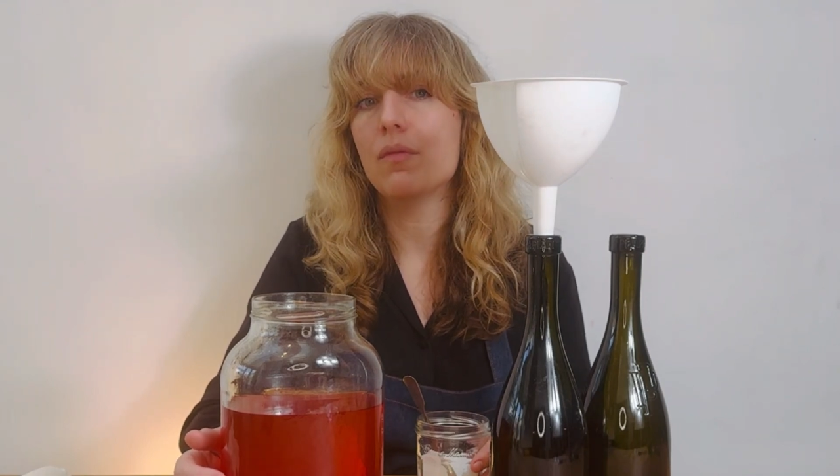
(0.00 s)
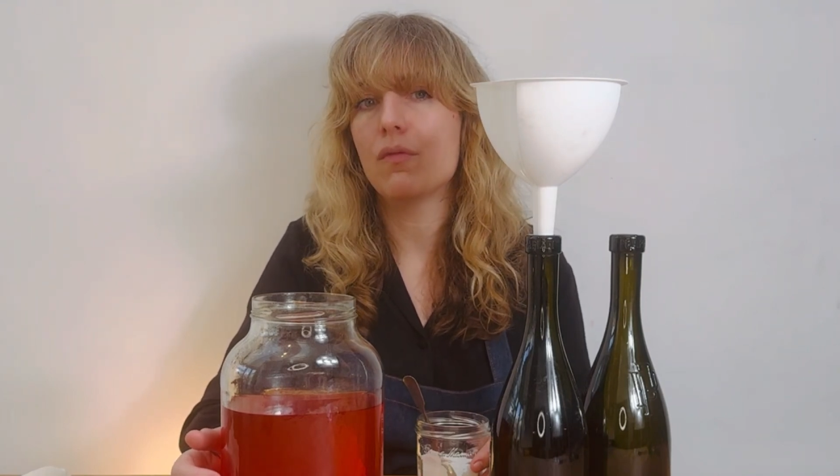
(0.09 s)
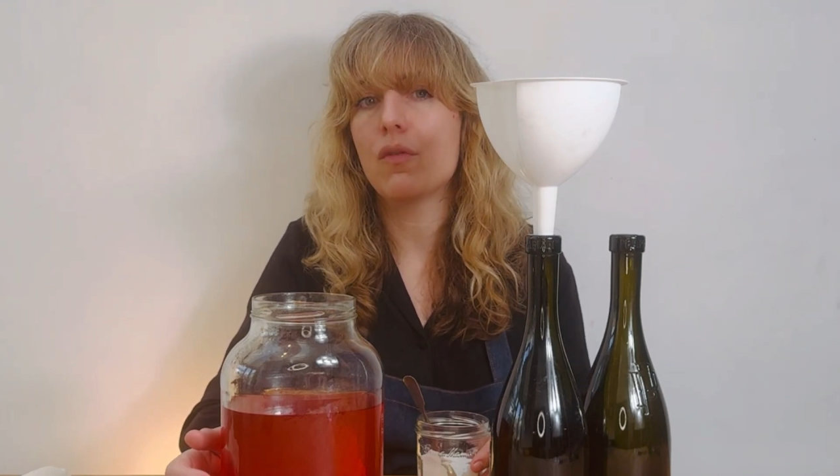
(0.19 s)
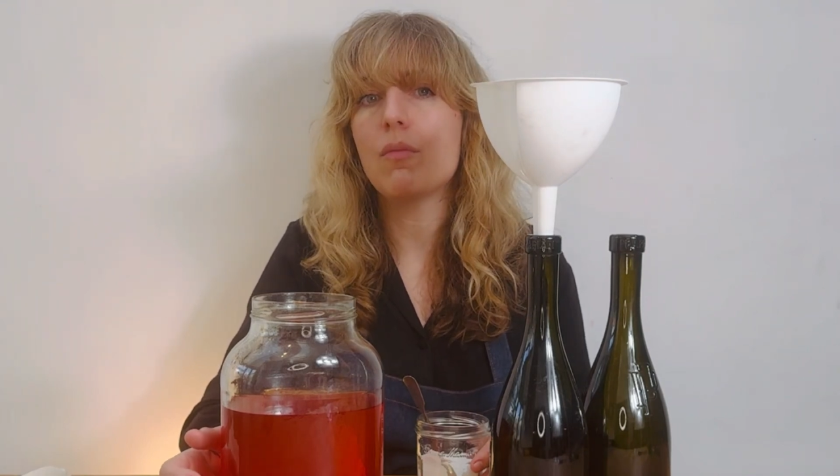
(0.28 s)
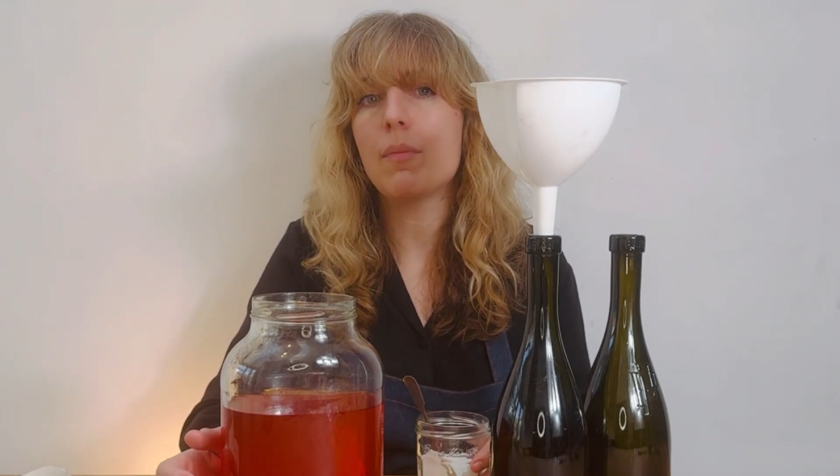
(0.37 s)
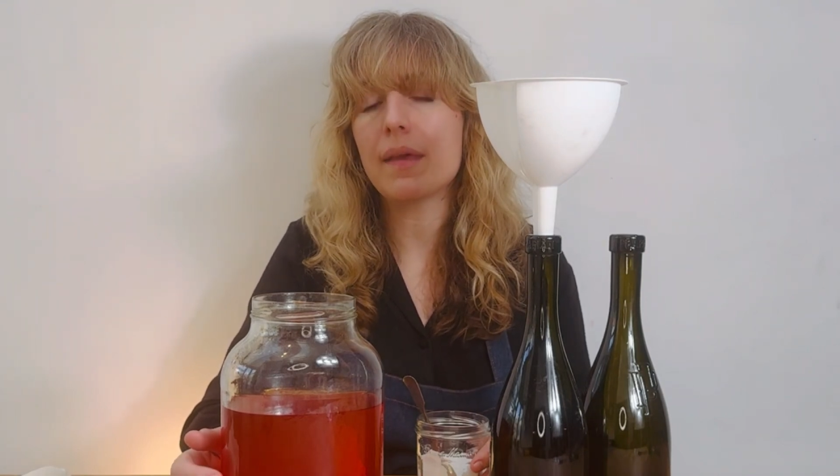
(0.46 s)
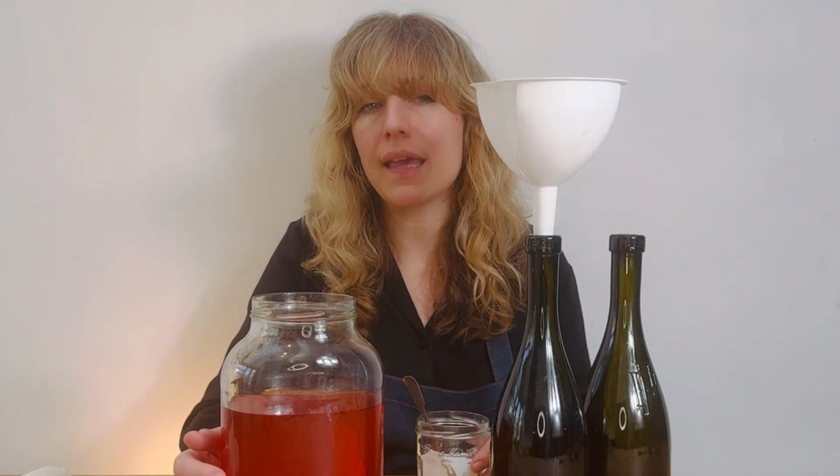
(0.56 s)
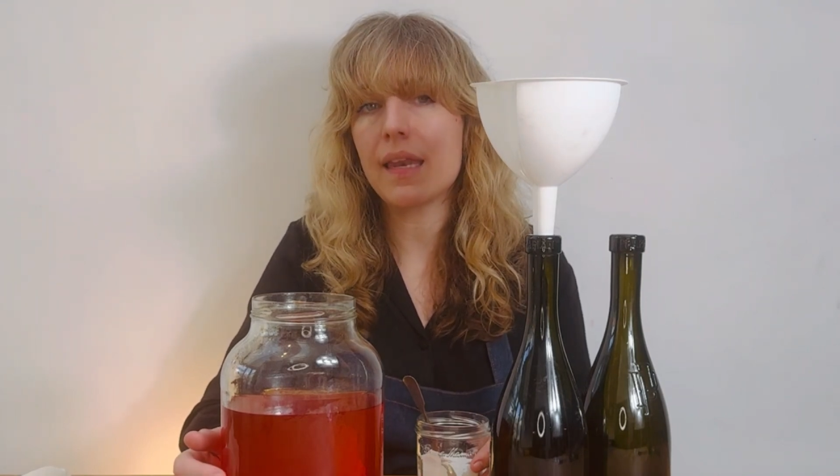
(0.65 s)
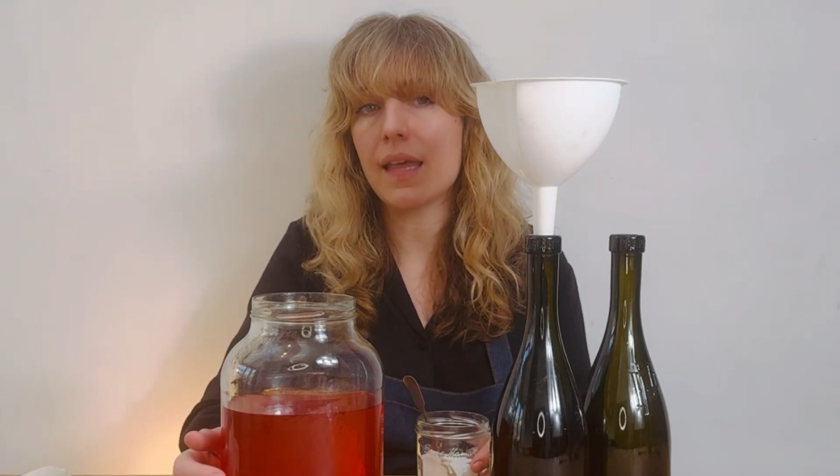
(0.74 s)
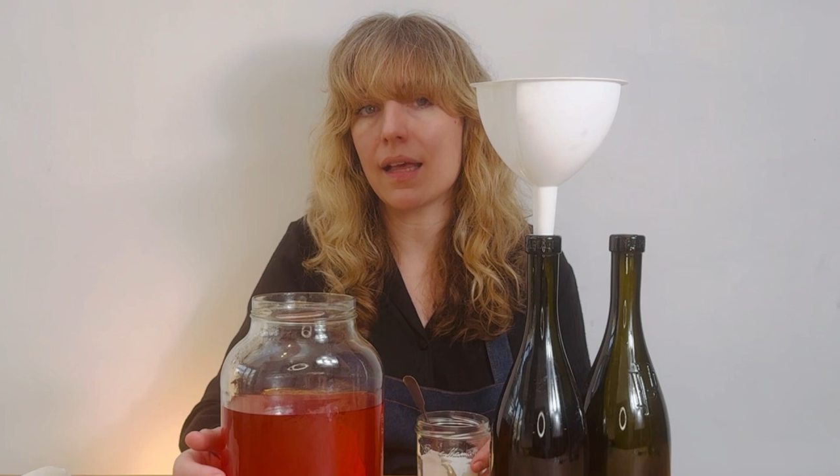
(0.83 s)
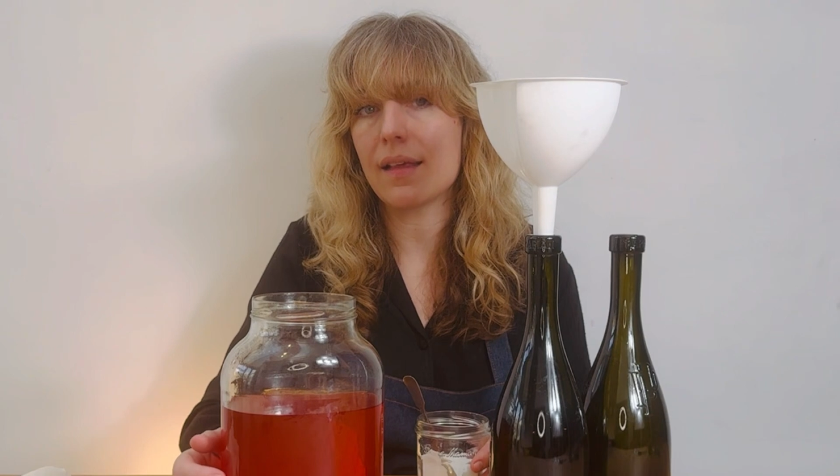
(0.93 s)
from the
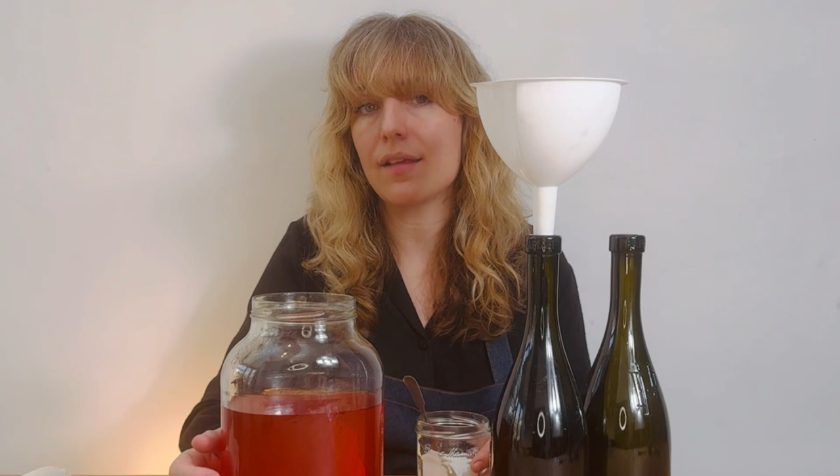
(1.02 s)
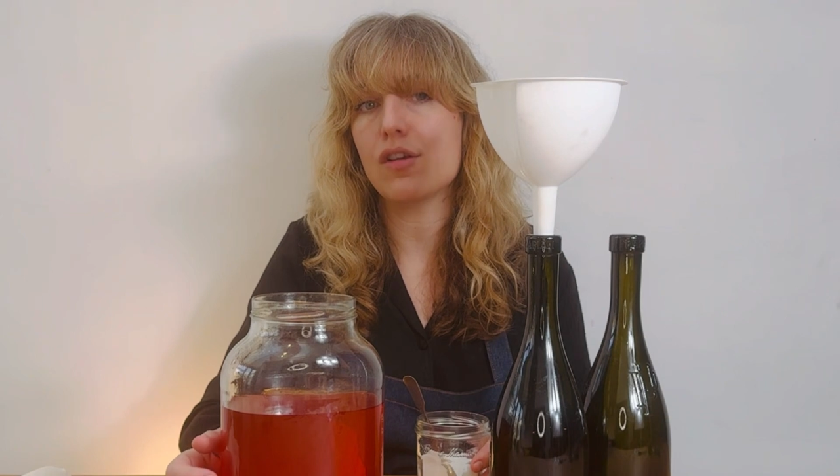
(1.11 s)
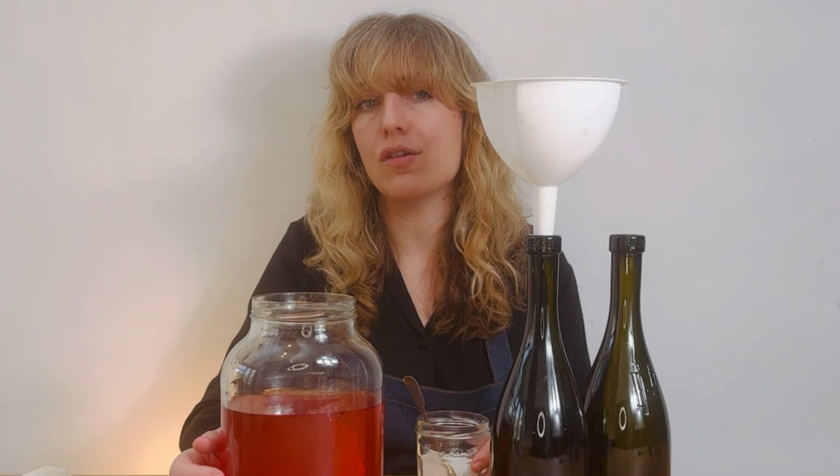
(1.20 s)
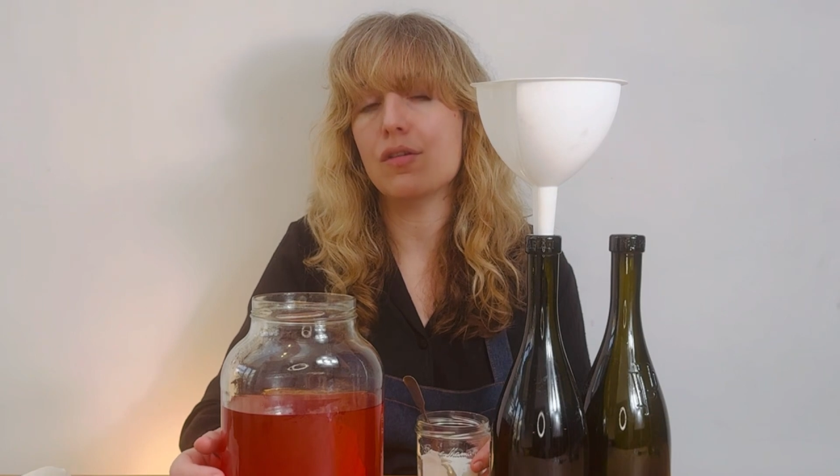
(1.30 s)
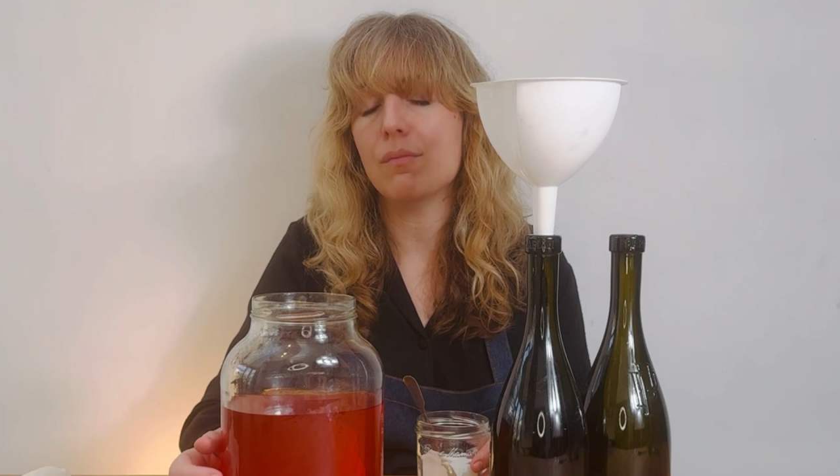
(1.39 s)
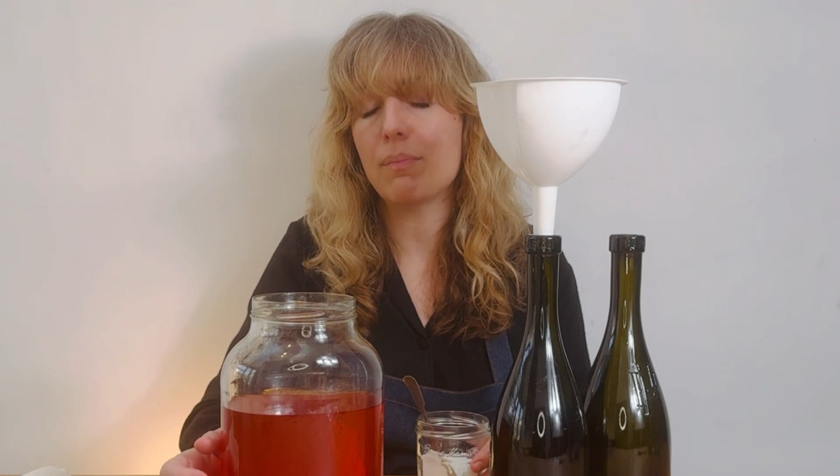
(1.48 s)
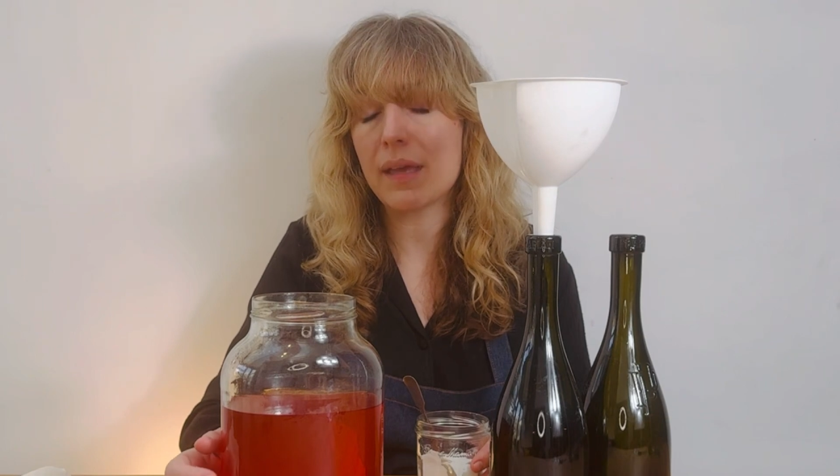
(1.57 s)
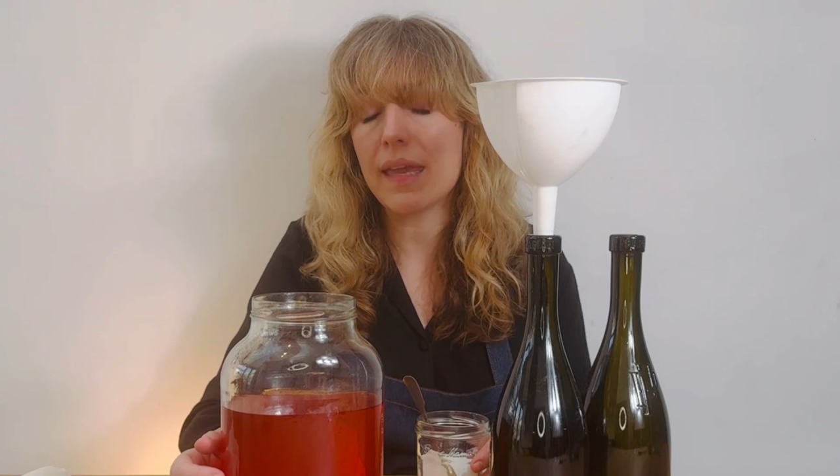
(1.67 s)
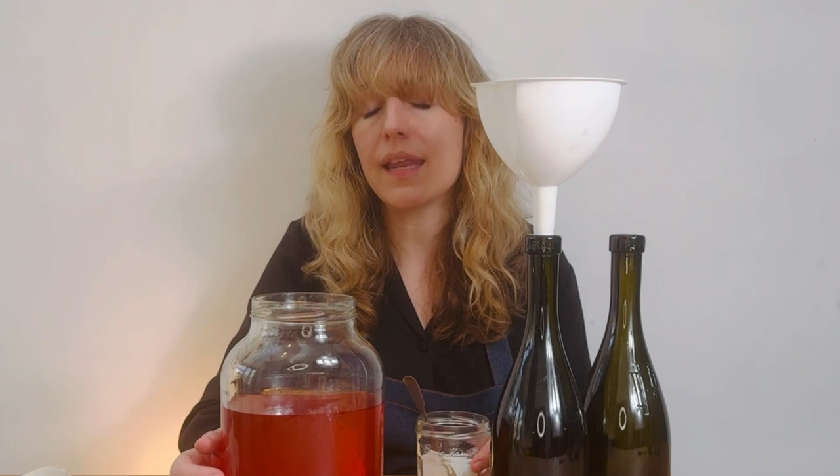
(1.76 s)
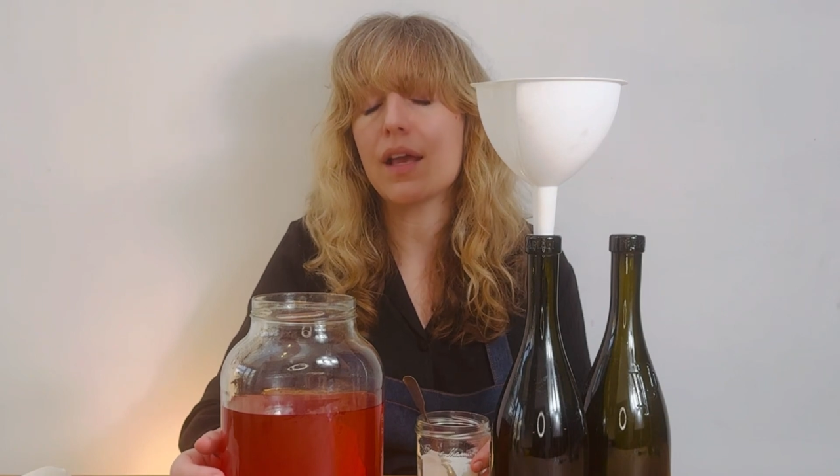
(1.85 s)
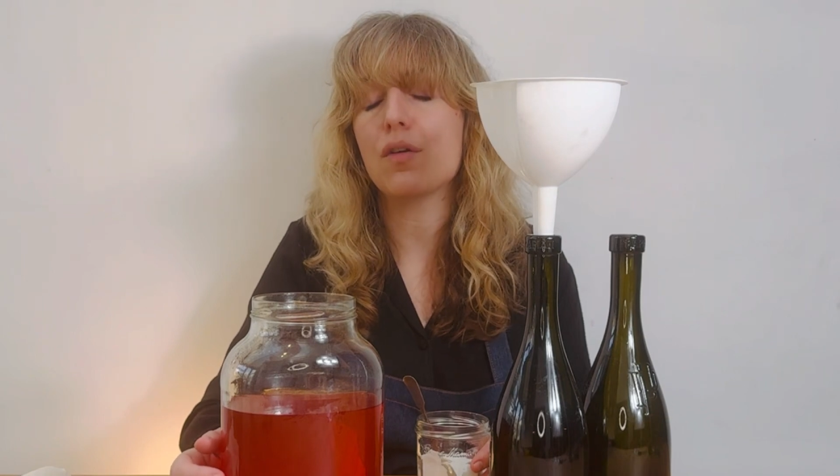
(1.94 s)
beginning